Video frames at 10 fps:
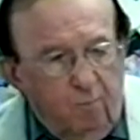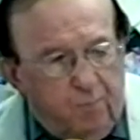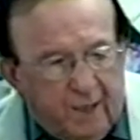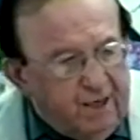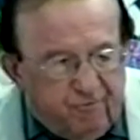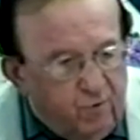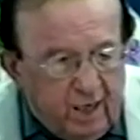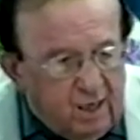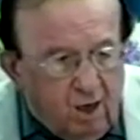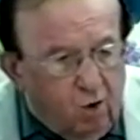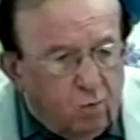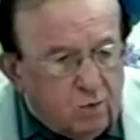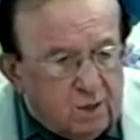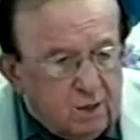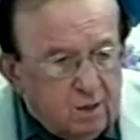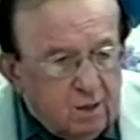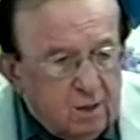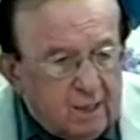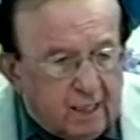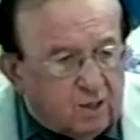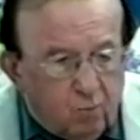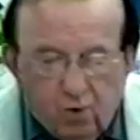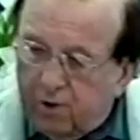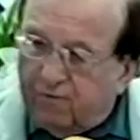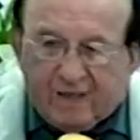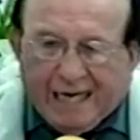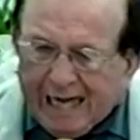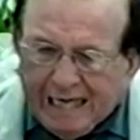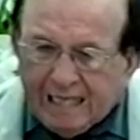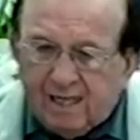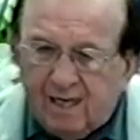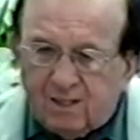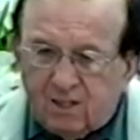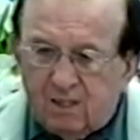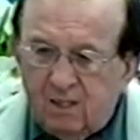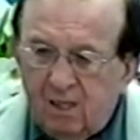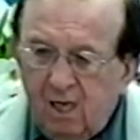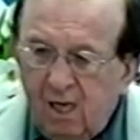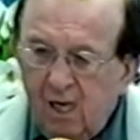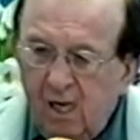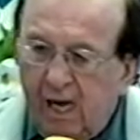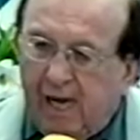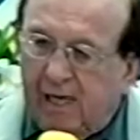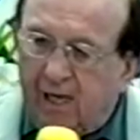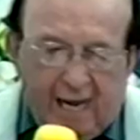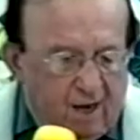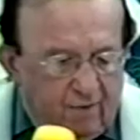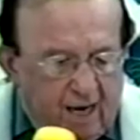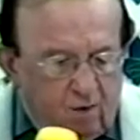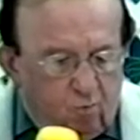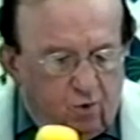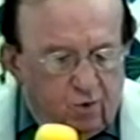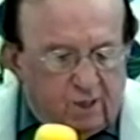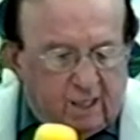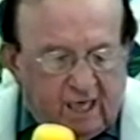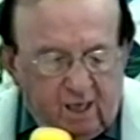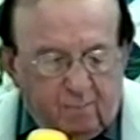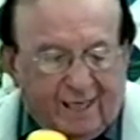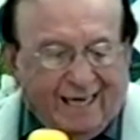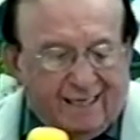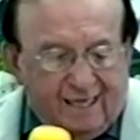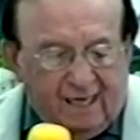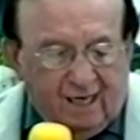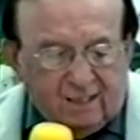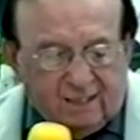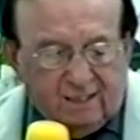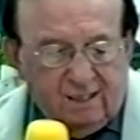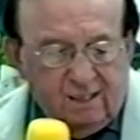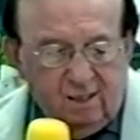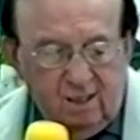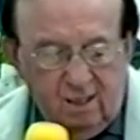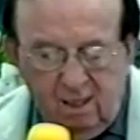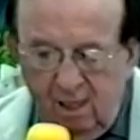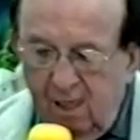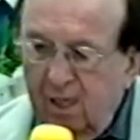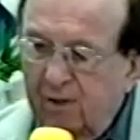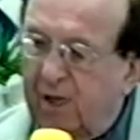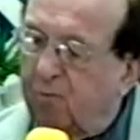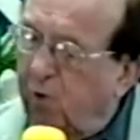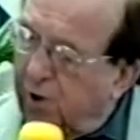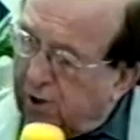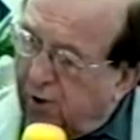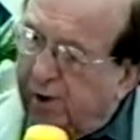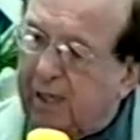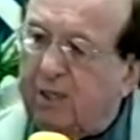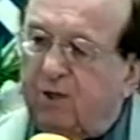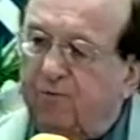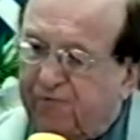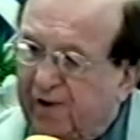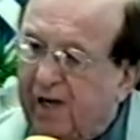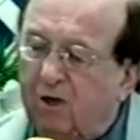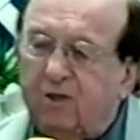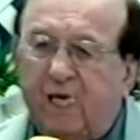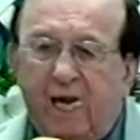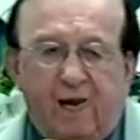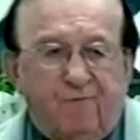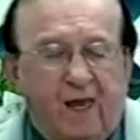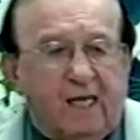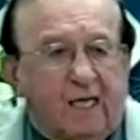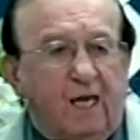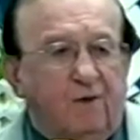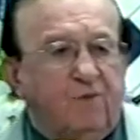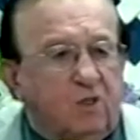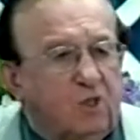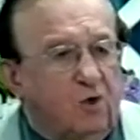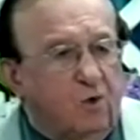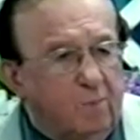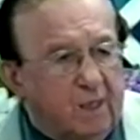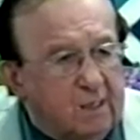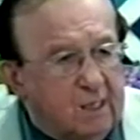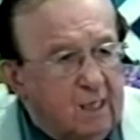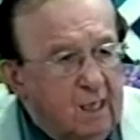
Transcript: But if we don't get the Word of God in us and allow that Word to keep getting in us, then we're going to fail to have that kind of discernment.